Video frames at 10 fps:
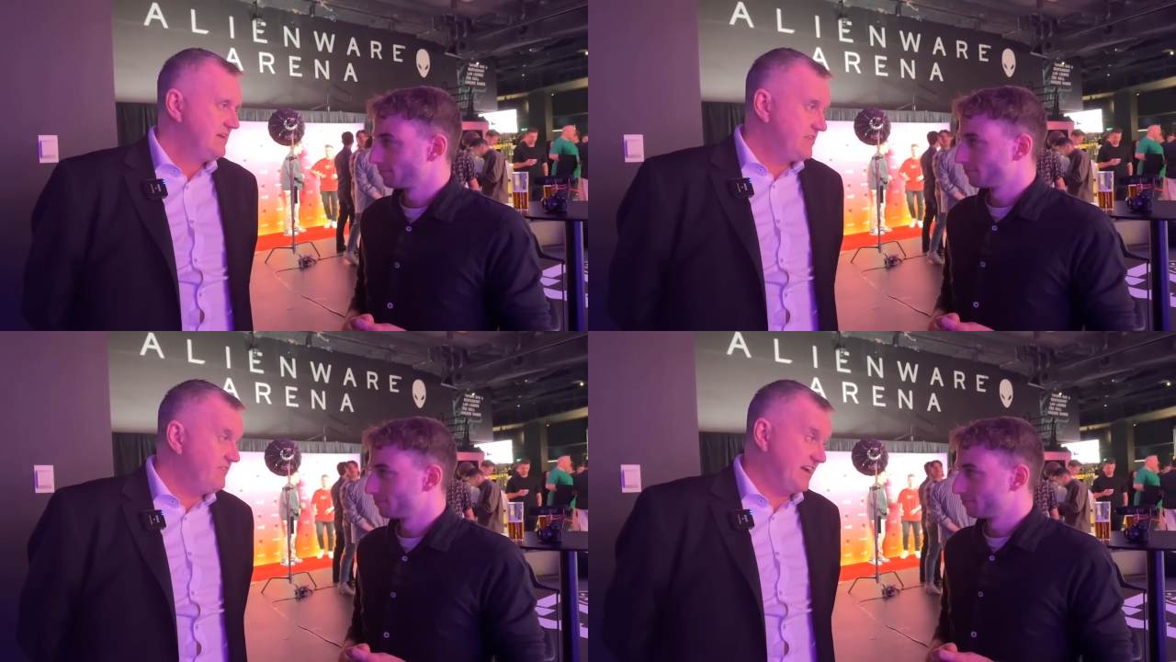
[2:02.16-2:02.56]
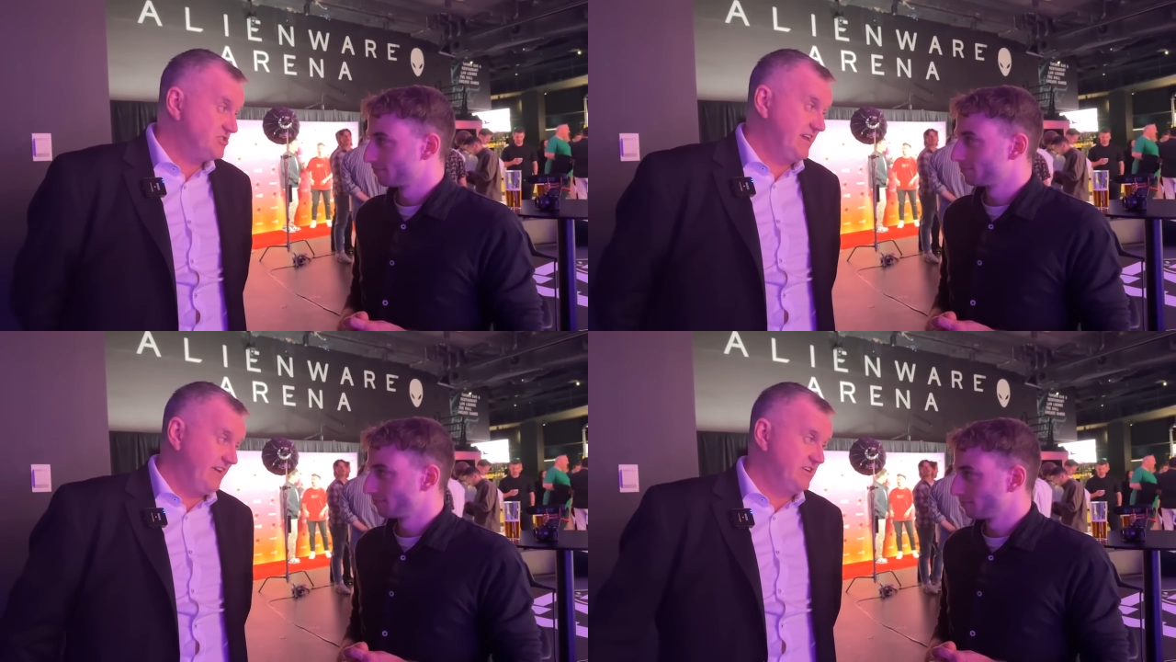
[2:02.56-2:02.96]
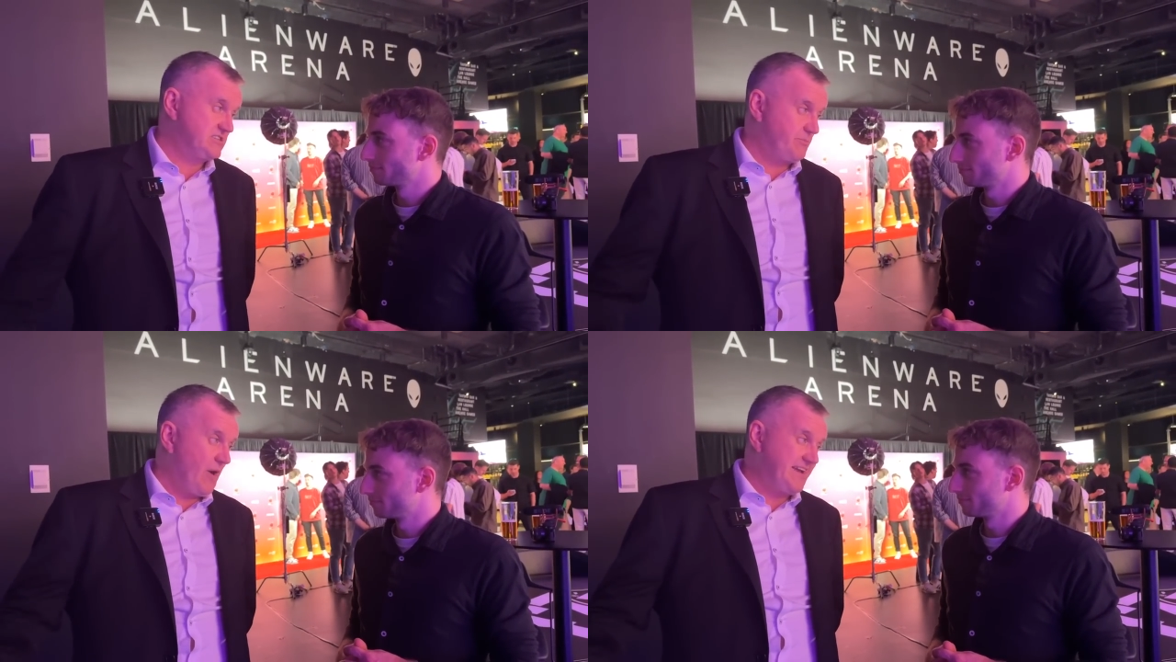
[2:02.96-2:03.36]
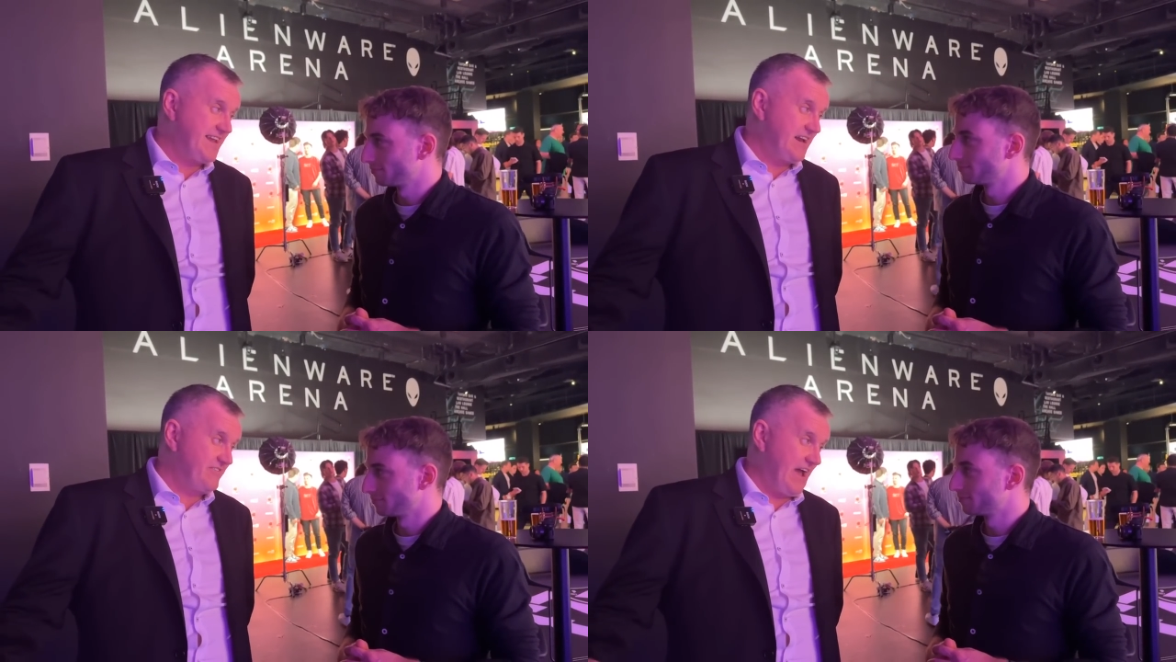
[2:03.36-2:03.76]
Speaker 1: they've actually given us a
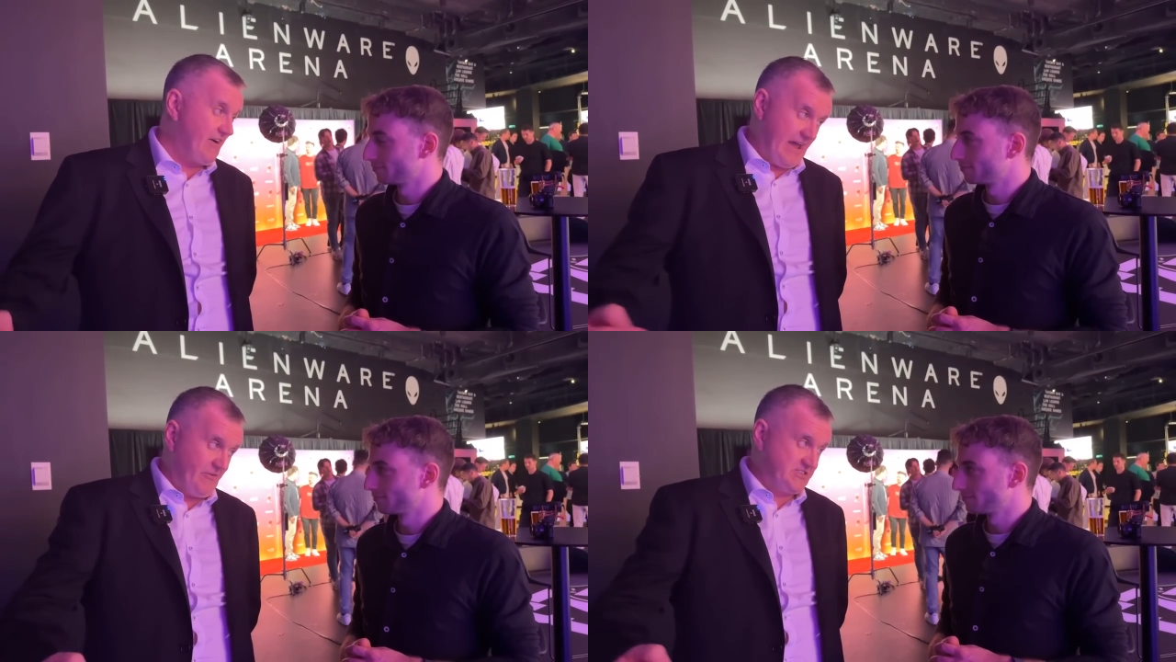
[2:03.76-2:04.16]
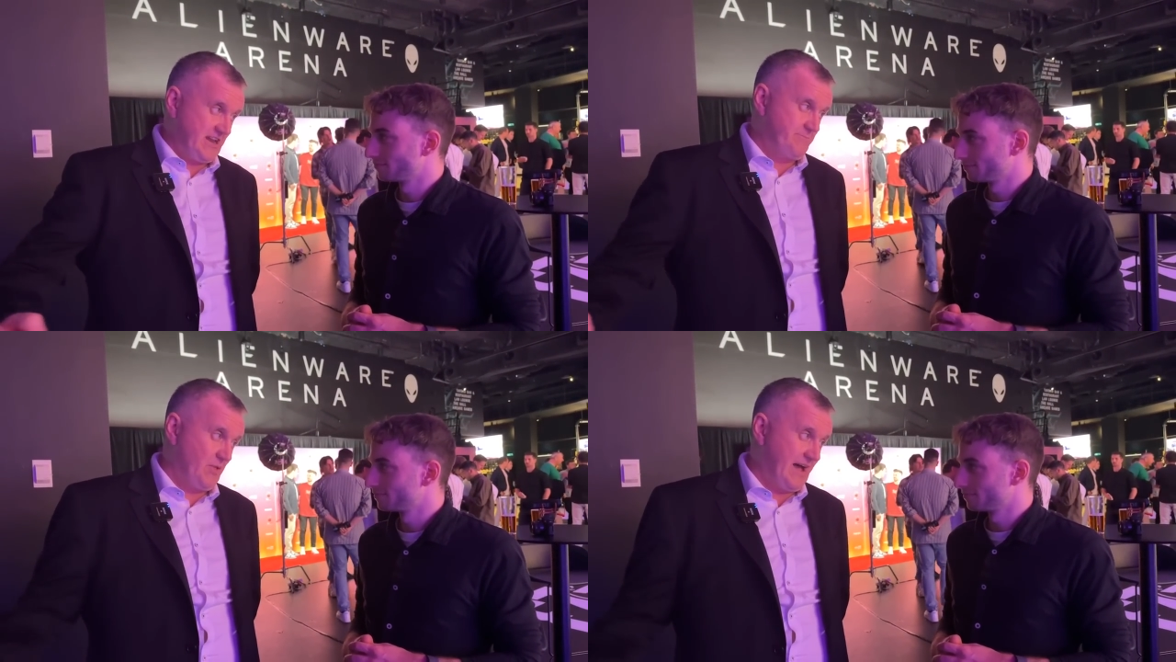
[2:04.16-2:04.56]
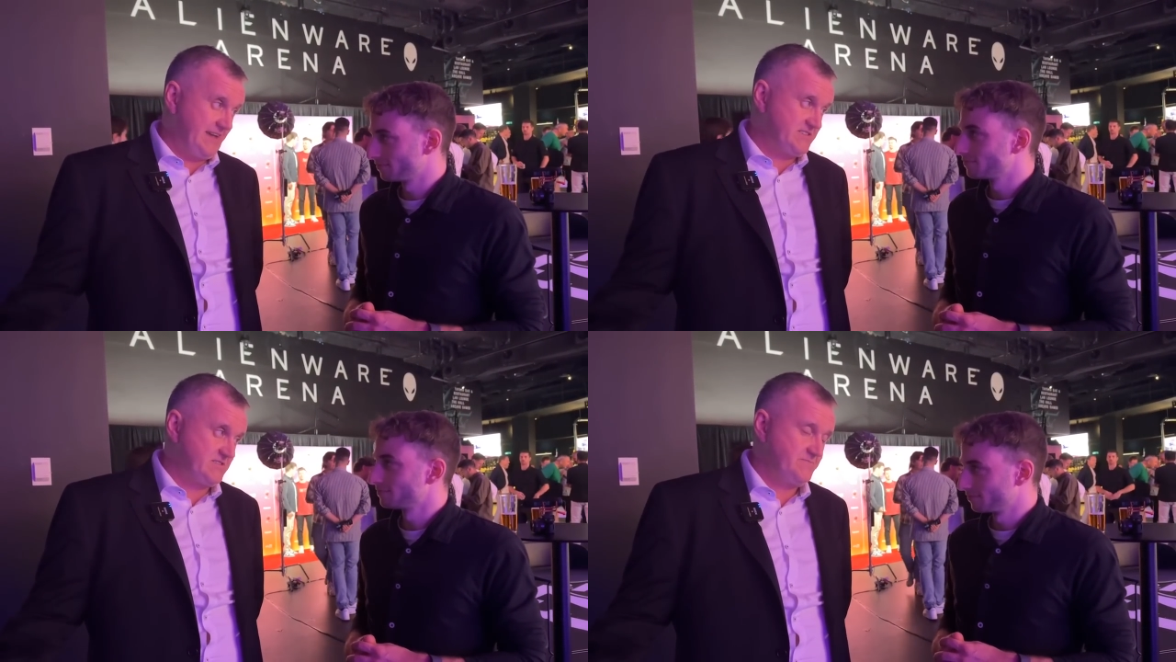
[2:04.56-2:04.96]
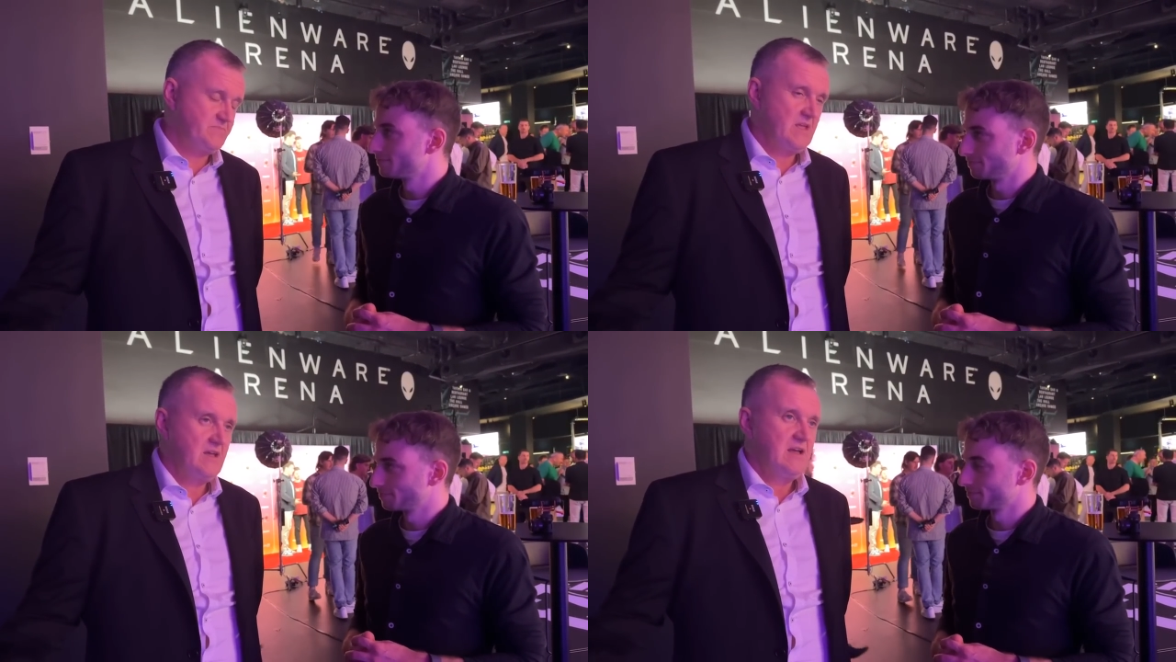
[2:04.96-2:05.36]
breakdown of how every team plays.
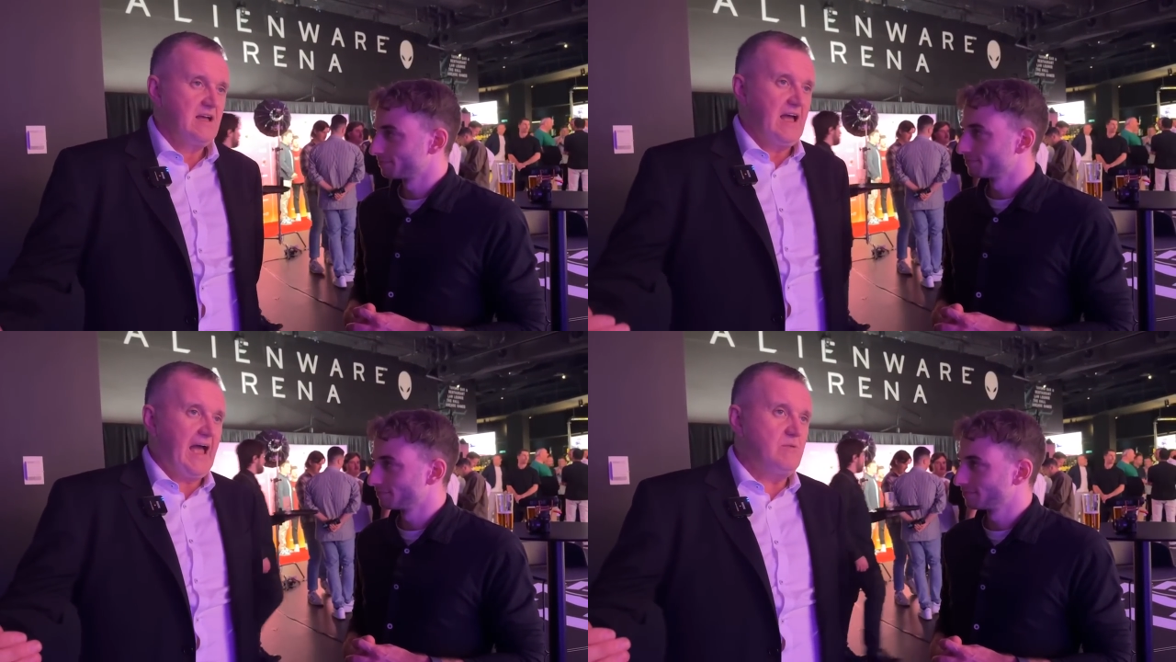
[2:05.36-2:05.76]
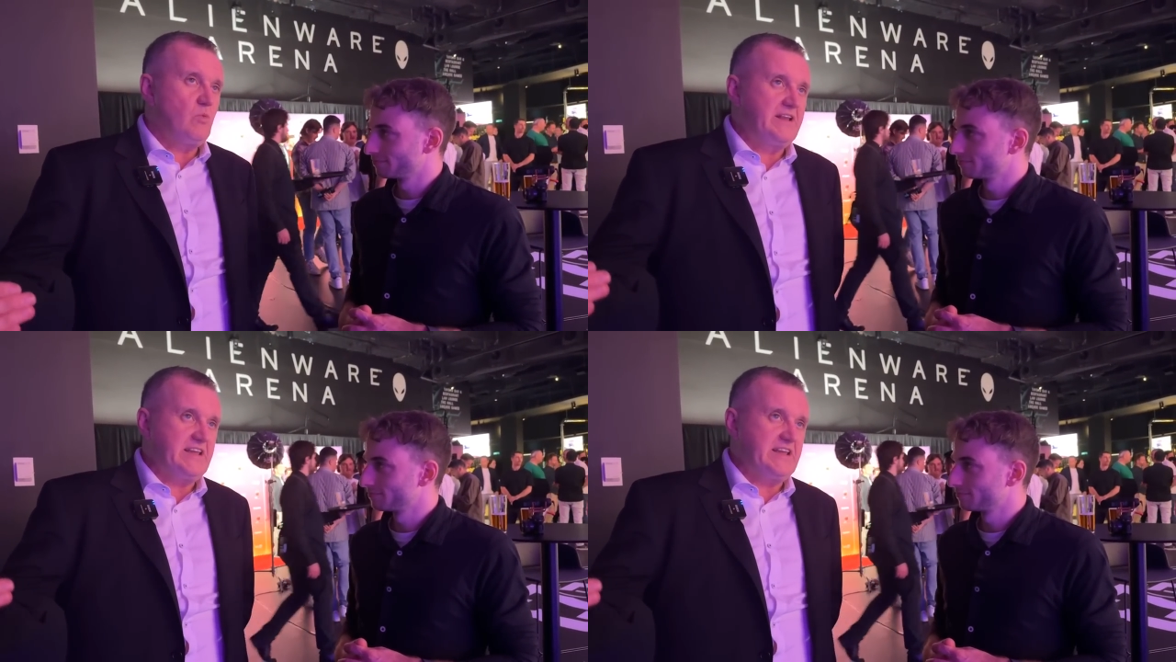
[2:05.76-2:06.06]
And we